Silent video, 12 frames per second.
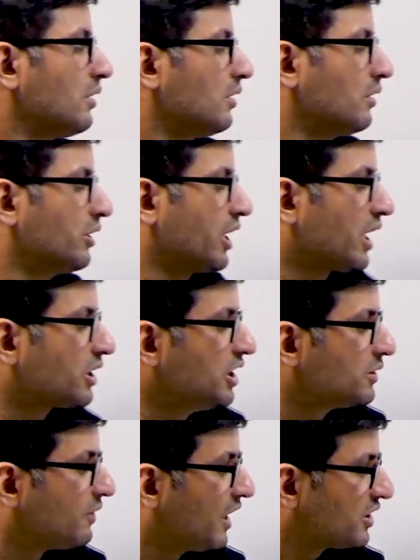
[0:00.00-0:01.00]
There are
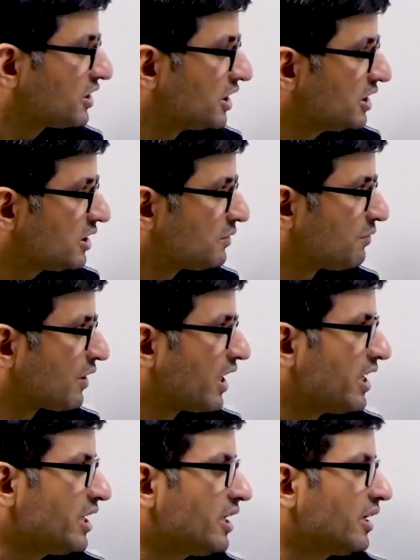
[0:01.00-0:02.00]
these functions,
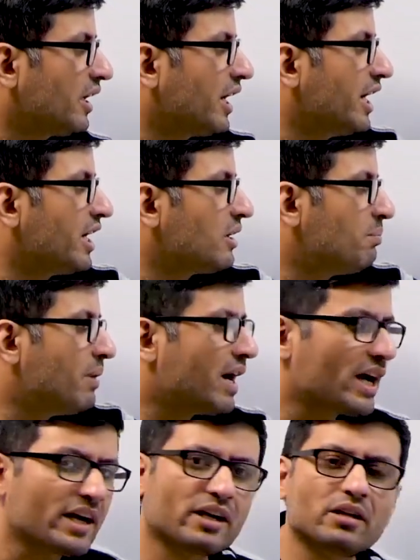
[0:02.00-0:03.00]
front and
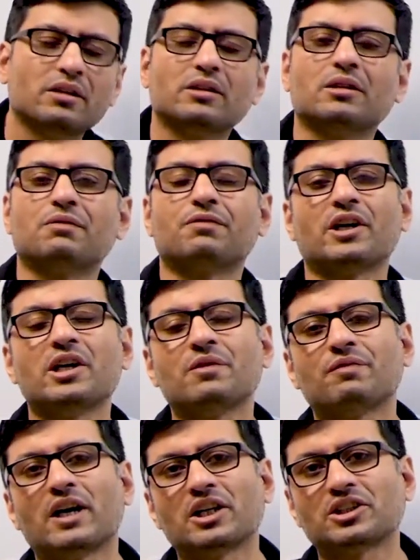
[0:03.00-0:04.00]
back. The front
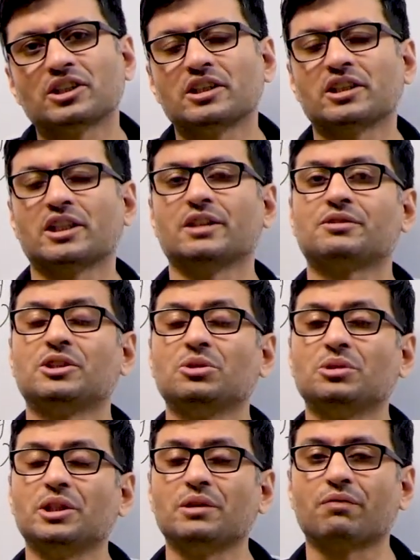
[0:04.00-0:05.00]
function gives
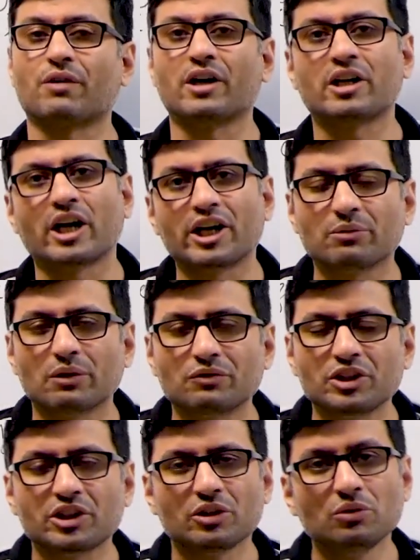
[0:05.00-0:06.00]
you the front item of
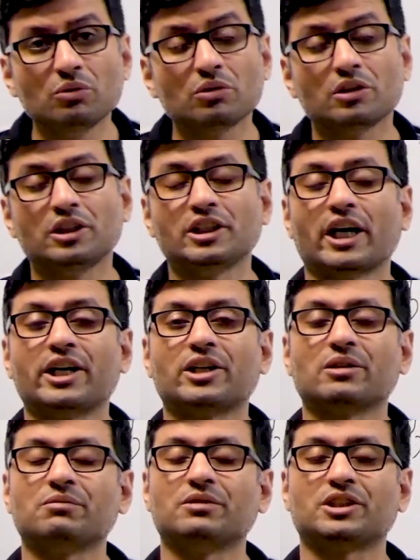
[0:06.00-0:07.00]
the queue, the
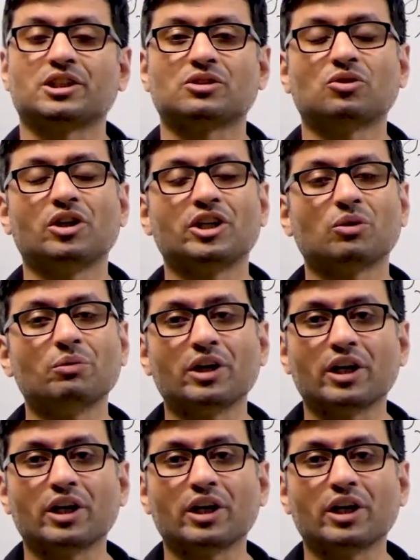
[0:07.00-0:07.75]
item which is going to be